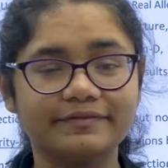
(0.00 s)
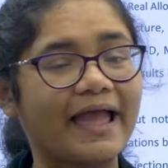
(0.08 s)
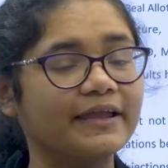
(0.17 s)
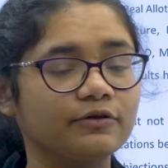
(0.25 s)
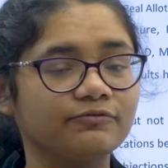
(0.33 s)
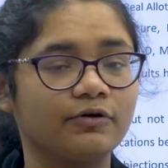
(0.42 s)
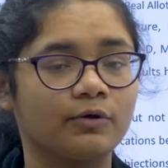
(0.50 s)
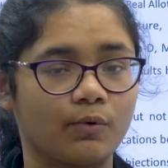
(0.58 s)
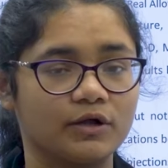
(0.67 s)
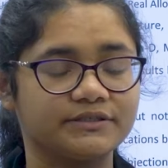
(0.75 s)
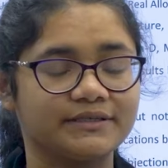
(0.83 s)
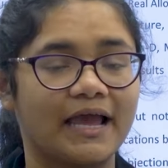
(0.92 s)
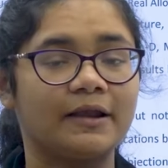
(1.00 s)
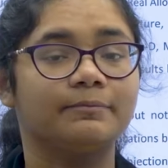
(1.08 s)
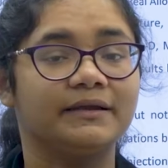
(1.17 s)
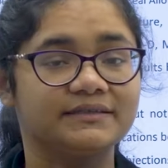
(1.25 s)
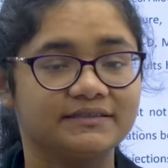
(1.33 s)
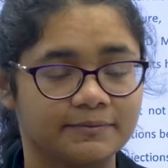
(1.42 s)
thank you for watching, and
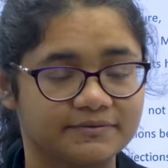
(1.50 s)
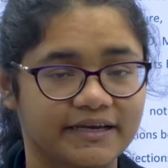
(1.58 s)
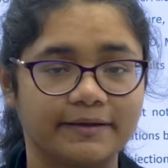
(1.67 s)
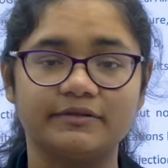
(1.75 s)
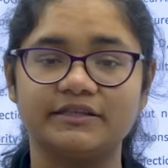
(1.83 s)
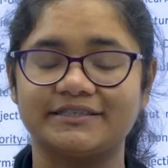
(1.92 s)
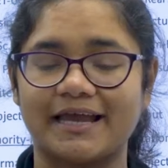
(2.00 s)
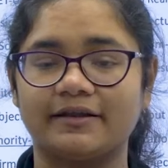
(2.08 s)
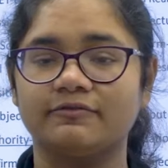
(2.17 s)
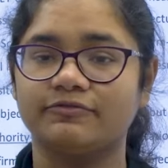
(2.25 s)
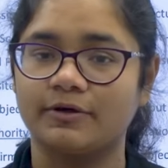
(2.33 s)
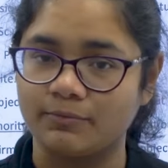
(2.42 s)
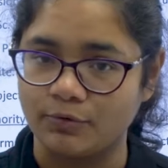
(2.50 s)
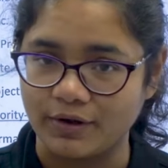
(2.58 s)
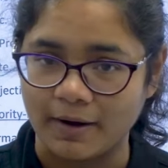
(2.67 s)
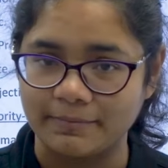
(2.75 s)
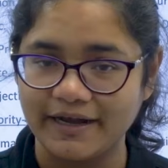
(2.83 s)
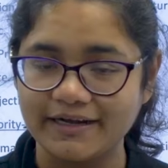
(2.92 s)
please subscribe the channel for more
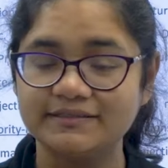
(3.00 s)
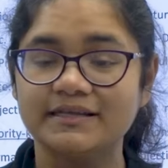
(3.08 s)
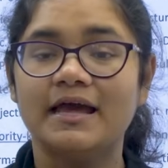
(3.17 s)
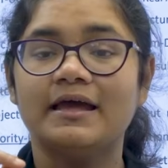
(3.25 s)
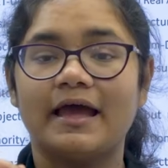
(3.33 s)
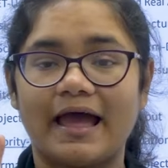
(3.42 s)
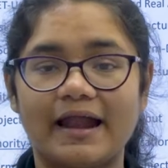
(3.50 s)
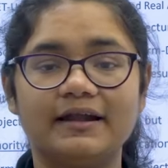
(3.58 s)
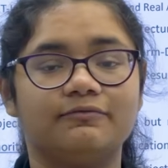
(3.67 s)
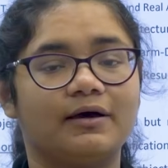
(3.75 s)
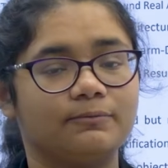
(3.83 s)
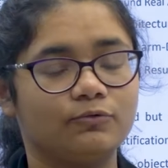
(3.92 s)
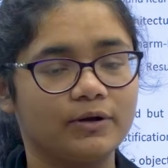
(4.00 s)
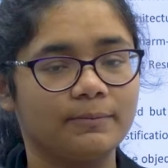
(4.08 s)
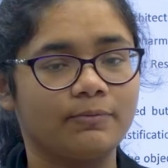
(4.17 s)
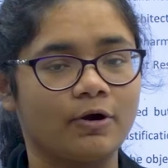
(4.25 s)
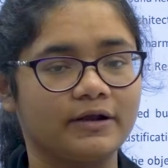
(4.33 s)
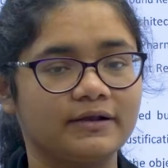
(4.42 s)
updates. And one more
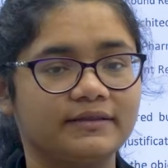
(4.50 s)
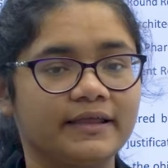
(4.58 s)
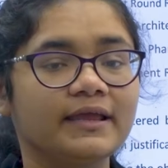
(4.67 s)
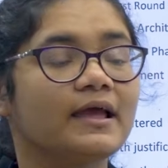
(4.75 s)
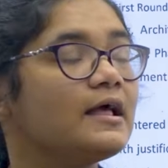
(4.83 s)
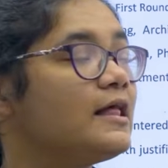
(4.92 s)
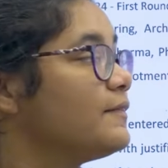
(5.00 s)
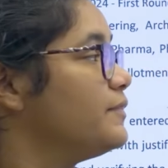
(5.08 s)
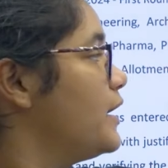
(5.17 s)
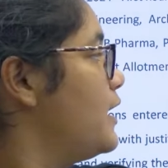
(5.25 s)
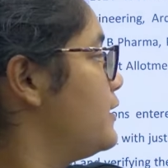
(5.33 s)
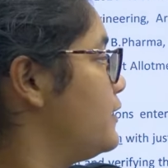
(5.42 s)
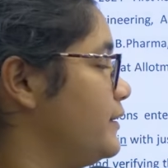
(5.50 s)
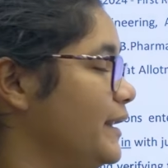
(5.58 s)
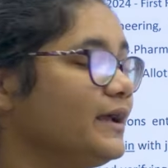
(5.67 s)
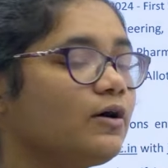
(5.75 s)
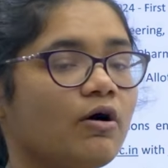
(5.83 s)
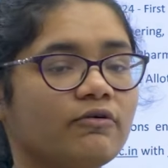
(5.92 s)
important thing, the
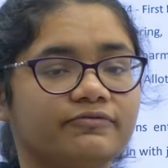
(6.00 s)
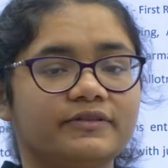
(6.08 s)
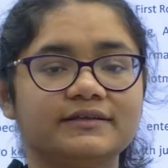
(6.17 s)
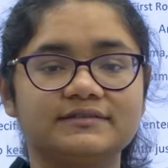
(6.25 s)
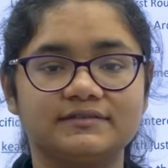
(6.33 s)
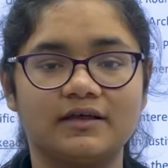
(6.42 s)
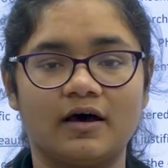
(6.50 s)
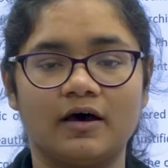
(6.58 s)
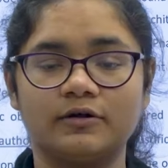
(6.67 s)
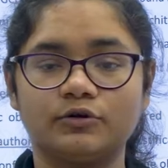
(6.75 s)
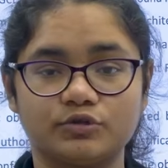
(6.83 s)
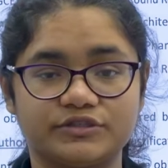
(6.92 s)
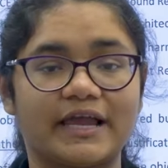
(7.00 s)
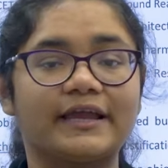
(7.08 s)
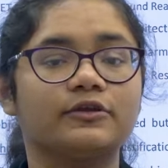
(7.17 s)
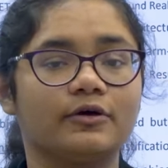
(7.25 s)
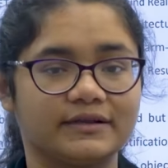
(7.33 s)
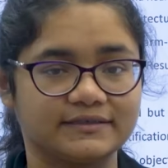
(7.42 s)
link of this to
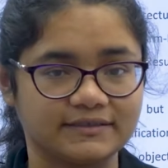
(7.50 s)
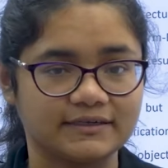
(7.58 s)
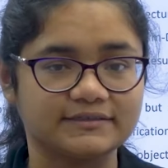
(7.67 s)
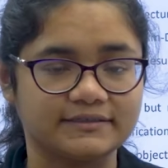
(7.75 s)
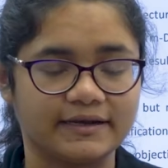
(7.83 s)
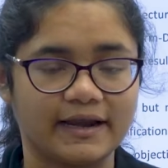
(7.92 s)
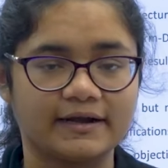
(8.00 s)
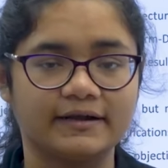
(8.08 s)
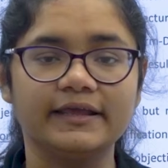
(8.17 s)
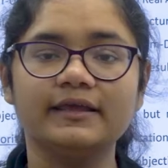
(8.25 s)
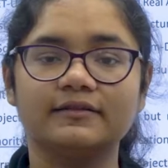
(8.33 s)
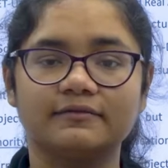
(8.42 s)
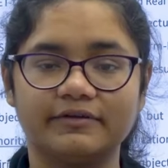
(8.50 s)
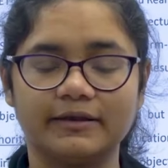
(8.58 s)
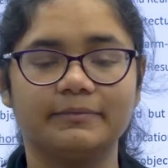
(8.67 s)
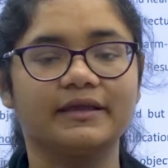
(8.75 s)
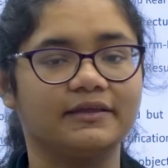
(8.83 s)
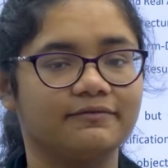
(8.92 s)
check your results directly
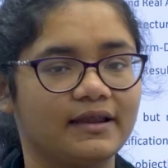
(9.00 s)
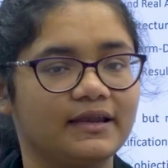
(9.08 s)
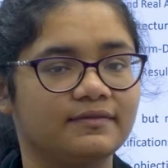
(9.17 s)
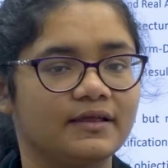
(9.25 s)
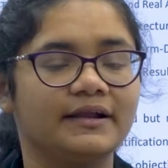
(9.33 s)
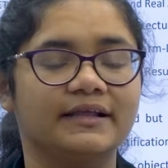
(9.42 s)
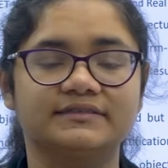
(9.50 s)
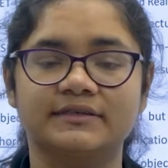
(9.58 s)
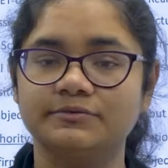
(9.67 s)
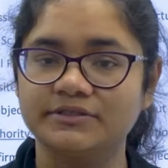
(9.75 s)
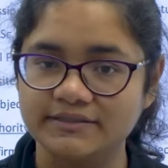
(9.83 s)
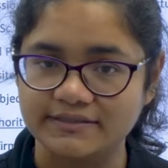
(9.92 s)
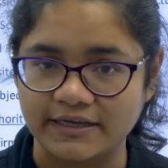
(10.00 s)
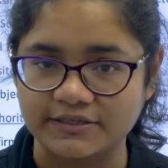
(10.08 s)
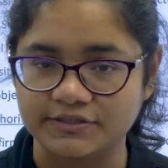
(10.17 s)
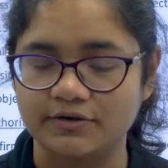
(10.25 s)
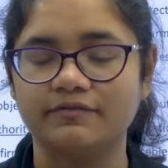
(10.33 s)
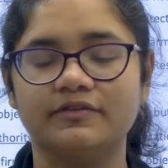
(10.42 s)
will be given in the description
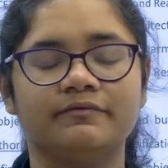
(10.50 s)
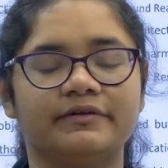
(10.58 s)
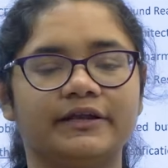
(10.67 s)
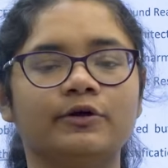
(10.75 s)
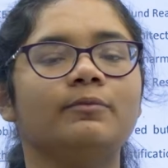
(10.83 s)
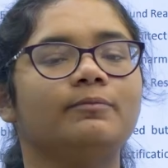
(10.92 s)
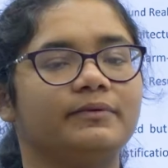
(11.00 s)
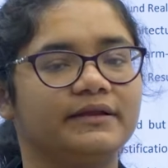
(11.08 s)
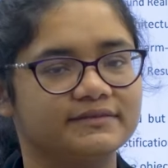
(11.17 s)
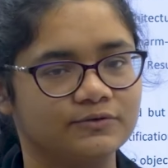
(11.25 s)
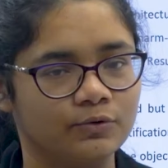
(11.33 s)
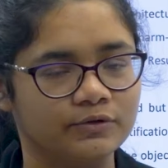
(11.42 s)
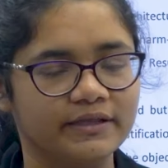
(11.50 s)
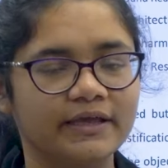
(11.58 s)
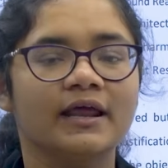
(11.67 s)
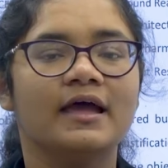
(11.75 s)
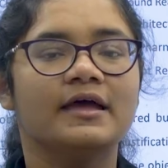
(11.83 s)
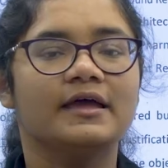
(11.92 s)
section of the video. Please go
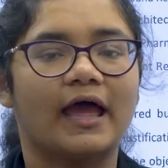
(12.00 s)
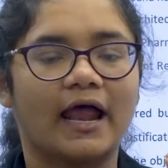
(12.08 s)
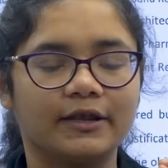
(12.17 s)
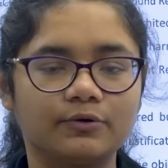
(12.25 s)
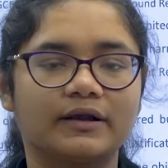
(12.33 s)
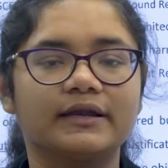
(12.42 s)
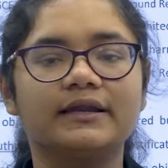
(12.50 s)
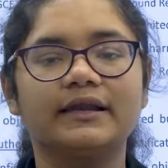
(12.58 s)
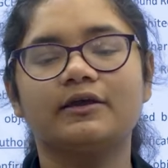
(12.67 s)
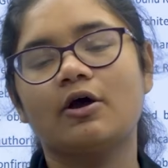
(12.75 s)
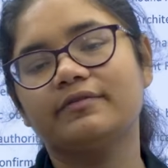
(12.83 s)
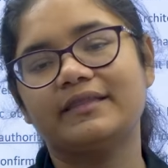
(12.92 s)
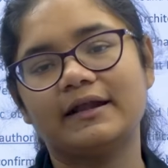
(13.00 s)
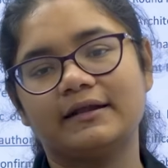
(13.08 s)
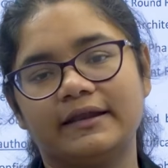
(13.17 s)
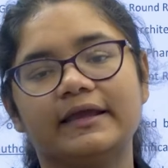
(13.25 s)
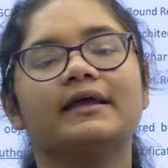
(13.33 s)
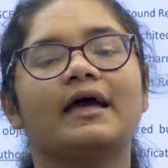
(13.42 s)
there and you can click on
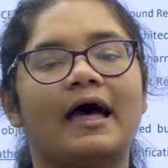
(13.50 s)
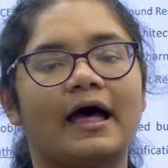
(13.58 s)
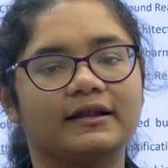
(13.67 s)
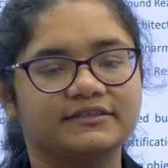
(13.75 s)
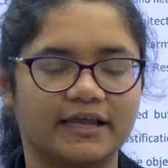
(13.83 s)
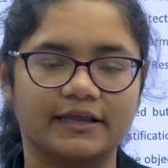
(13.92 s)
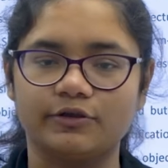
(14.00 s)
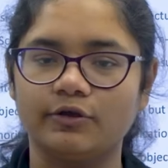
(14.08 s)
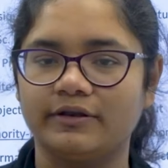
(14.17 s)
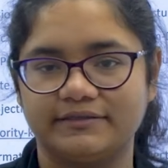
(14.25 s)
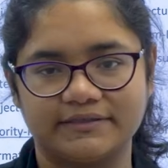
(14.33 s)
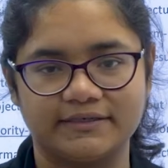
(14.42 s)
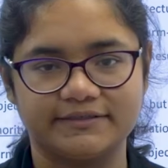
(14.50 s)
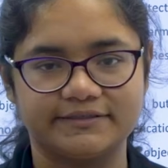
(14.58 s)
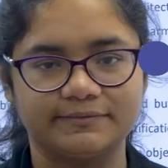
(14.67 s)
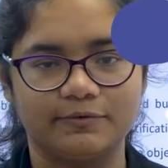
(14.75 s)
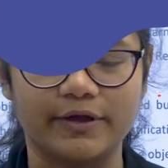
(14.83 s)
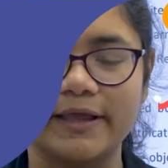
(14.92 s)
that link and check your
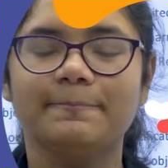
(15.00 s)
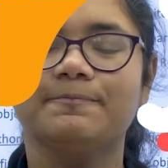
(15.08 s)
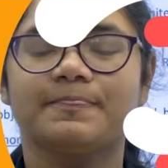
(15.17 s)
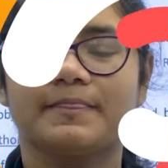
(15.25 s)
results. Okay,